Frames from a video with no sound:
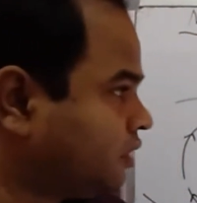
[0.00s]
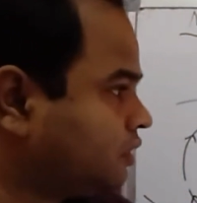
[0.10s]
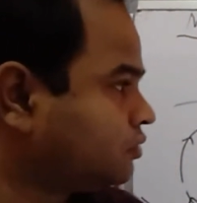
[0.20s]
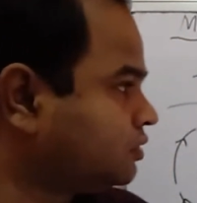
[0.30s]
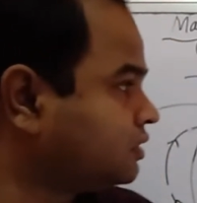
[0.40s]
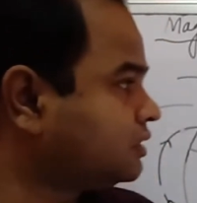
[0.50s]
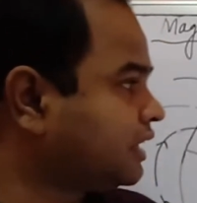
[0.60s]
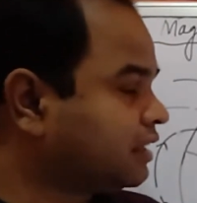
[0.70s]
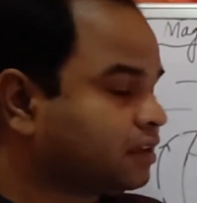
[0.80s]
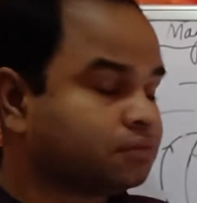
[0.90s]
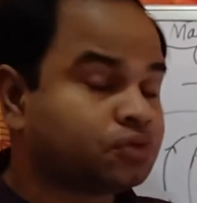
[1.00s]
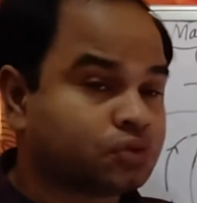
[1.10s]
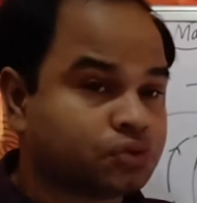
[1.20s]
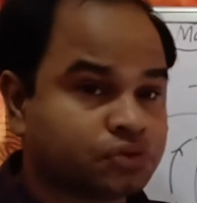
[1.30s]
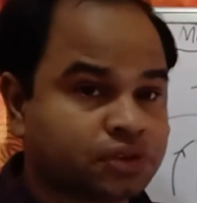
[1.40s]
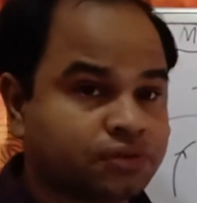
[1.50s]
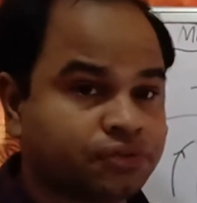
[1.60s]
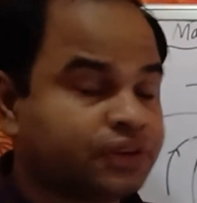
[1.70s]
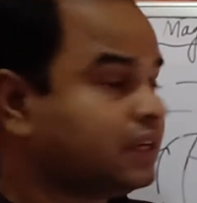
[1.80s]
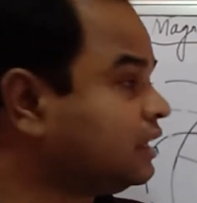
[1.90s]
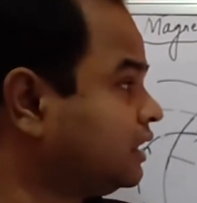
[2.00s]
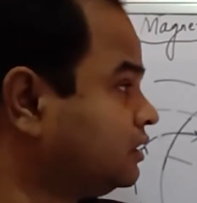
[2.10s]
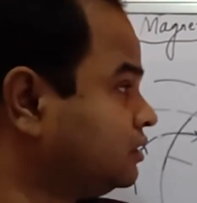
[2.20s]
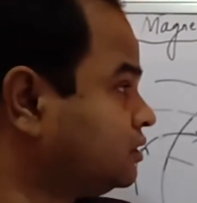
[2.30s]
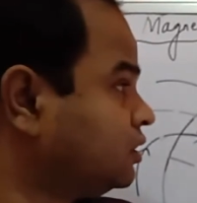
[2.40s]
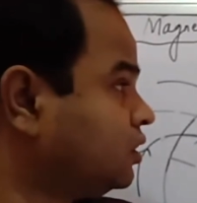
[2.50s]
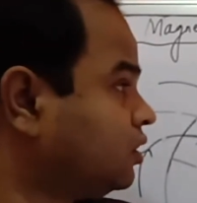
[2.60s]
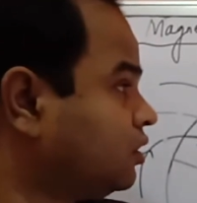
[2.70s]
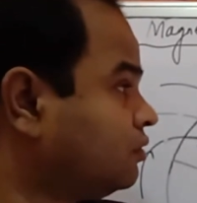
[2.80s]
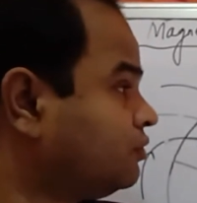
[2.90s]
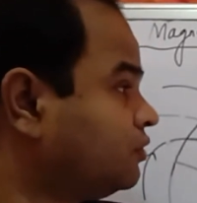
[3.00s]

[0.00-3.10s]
So this diagram shows the field lines of